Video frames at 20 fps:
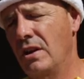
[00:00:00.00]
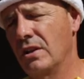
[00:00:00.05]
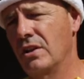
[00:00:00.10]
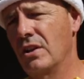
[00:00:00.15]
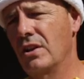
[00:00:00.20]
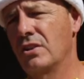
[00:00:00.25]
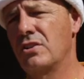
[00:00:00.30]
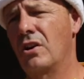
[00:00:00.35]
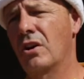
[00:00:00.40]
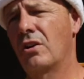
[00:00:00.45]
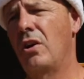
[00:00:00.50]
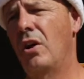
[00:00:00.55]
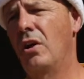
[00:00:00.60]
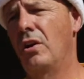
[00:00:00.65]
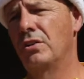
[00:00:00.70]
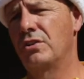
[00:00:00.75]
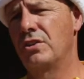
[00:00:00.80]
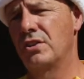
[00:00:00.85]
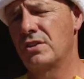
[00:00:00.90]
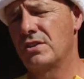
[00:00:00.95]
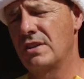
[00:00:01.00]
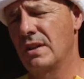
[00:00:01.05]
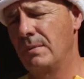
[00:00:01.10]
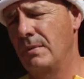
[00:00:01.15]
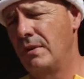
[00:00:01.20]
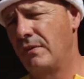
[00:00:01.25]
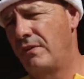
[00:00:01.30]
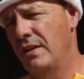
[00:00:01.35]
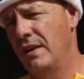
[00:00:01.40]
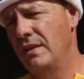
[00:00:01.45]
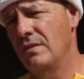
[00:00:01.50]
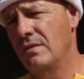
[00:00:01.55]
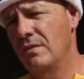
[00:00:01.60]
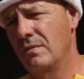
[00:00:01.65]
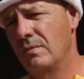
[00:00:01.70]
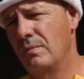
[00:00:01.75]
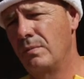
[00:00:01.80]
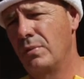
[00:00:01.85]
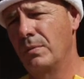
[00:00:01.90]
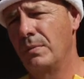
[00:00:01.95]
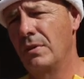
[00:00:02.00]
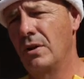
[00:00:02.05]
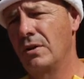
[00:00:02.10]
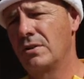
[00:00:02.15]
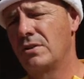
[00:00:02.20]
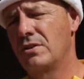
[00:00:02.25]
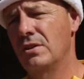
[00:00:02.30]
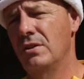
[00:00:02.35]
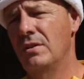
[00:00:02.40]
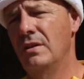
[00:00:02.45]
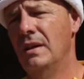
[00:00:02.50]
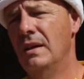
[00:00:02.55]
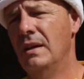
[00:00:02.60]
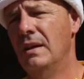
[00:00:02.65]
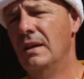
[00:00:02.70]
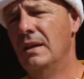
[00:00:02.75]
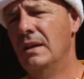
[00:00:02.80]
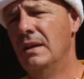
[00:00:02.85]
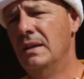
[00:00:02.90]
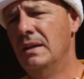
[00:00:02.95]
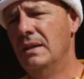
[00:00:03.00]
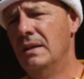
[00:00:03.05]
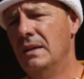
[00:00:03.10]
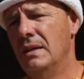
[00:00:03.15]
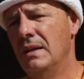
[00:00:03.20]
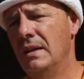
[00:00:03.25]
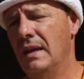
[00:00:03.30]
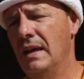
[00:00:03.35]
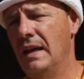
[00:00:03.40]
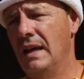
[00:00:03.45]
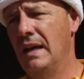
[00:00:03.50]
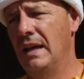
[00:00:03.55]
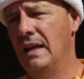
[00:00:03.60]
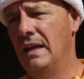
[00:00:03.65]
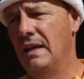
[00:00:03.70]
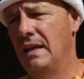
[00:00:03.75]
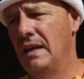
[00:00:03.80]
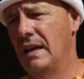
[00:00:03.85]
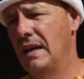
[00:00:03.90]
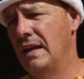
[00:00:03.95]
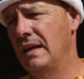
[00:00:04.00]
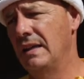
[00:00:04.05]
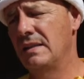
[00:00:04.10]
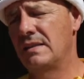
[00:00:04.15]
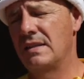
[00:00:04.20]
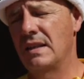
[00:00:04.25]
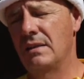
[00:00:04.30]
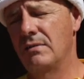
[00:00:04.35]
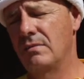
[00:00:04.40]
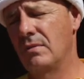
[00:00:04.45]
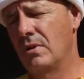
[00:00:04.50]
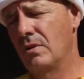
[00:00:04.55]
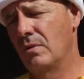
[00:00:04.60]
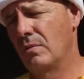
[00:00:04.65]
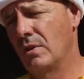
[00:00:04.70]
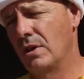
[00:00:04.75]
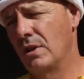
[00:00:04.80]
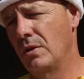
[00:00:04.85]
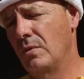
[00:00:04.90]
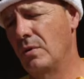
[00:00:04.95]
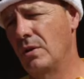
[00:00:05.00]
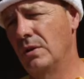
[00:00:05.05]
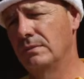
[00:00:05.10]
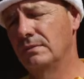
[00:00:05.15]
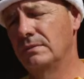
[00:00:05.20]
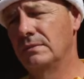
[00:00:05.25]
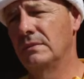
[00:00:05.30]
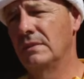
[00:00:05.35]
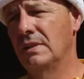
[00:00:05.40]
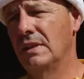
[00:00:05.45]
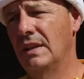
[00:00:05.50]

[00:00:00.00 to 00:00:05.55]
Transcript: a psychologist that my friend put me onto and uh, he said, what do you want?